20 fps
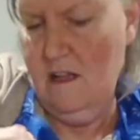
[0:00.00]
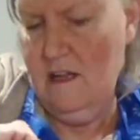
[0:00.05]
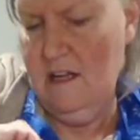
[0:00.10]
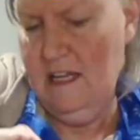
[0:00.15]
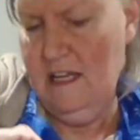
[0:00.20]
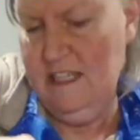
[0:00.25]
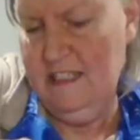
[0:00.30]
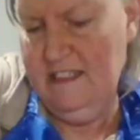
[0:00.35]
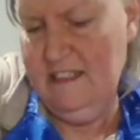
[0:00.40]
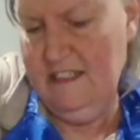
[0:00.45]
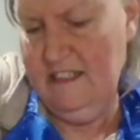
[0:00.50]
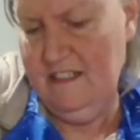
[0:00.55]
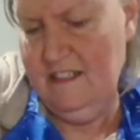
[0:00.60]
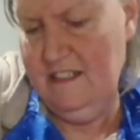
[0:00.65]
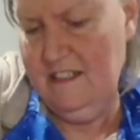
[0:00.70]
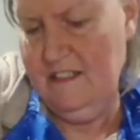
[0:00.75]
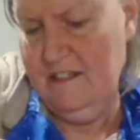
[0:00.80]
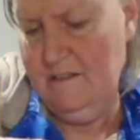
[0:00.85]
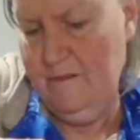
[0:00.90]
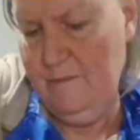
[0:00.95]
as
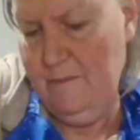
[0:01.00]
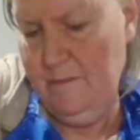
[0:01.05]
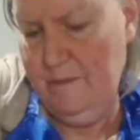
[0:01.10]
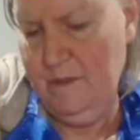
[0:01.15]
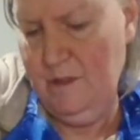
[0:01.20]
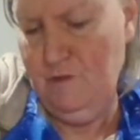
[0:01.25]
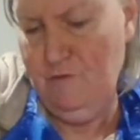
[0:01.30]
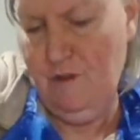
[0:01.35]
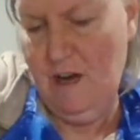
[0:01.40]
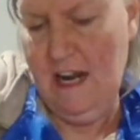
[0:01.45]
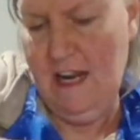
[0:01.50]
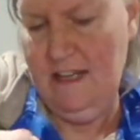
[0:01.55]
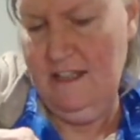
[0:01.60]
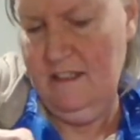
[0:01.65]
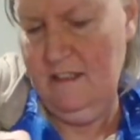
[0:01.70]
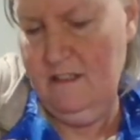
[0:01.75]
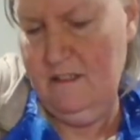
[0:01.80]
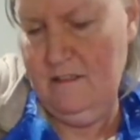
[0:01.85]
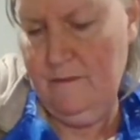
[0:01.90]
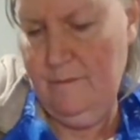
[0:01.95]
it
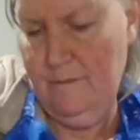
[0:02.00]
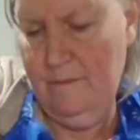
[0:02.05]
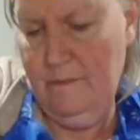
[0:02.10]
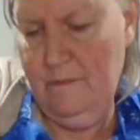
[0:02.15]
dries.